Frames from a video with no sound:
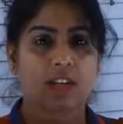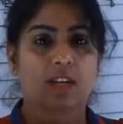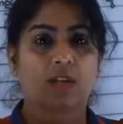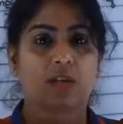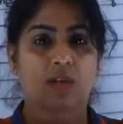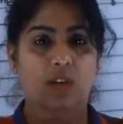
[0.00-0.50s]

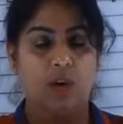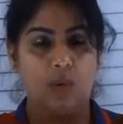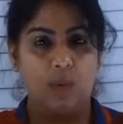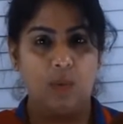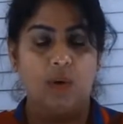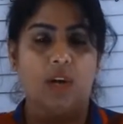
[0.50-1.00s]

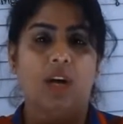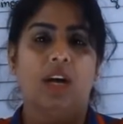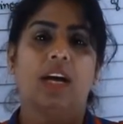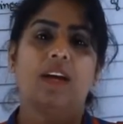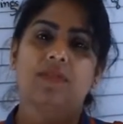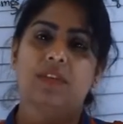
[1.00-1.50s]
So,
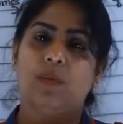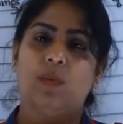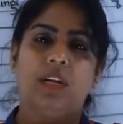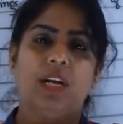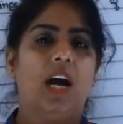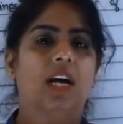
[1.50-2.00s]
if someone
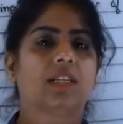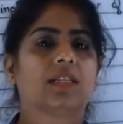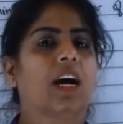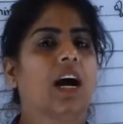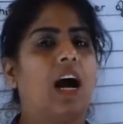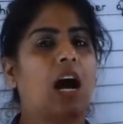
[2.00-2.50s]
asks
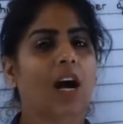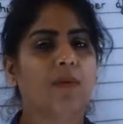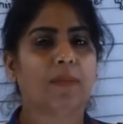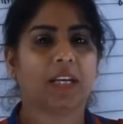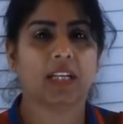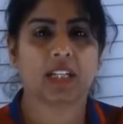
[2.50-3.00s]
how
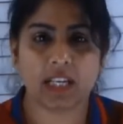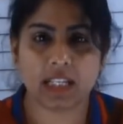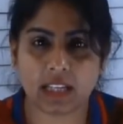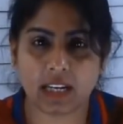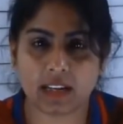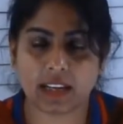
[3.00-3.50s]
many things
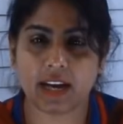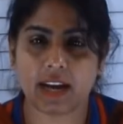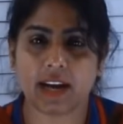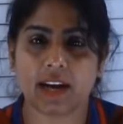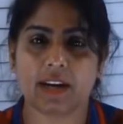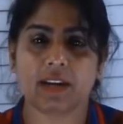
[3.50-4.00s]
are
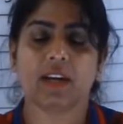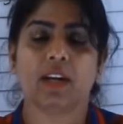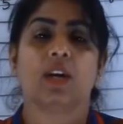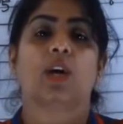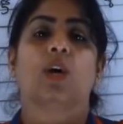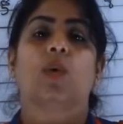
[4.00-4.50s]
there,
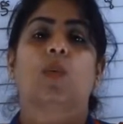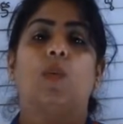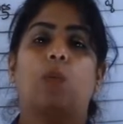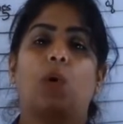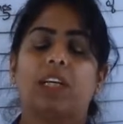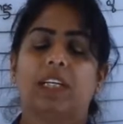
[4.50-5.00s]

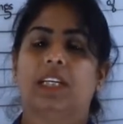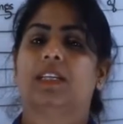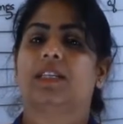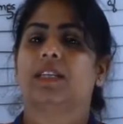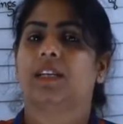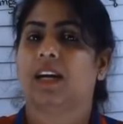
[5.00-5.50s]
what is
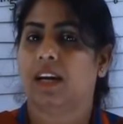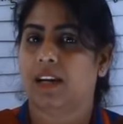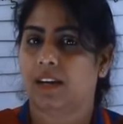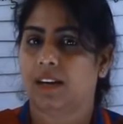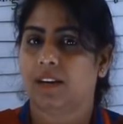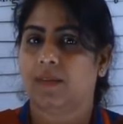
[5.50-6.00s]
the
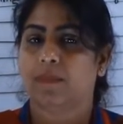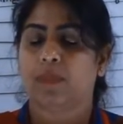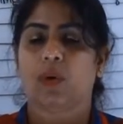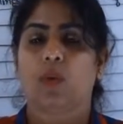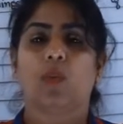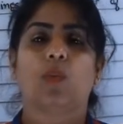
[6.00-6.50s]
color,
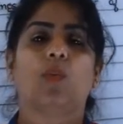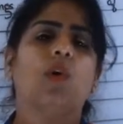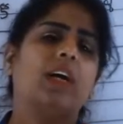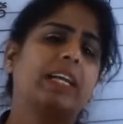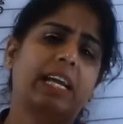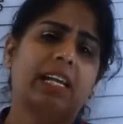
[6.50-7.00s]

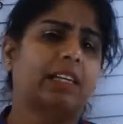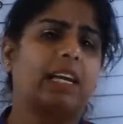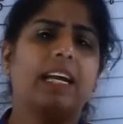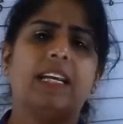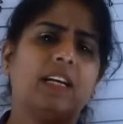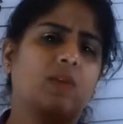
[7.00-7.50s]
what else,
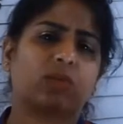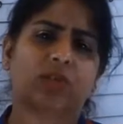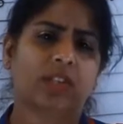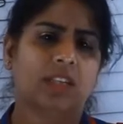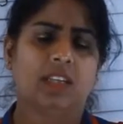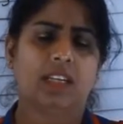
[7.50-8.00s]
any
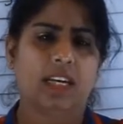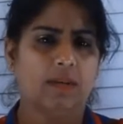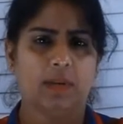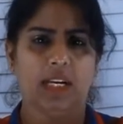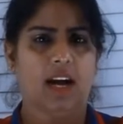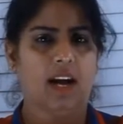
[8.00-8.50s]
question can
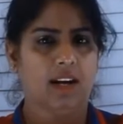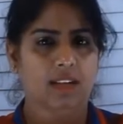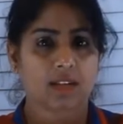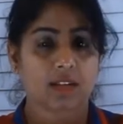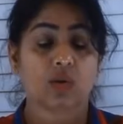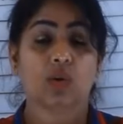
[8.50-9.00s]
be
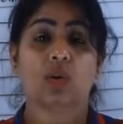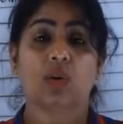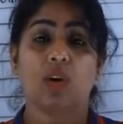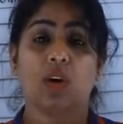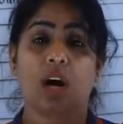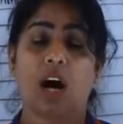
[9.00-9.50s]
asked. So,
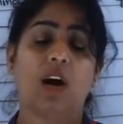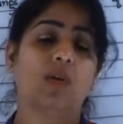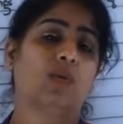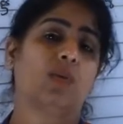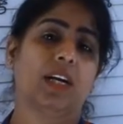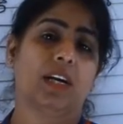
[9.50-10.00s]
how
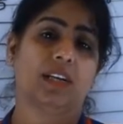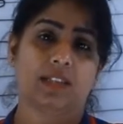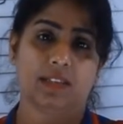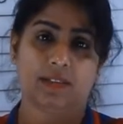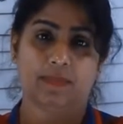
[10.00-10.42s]
do we answer?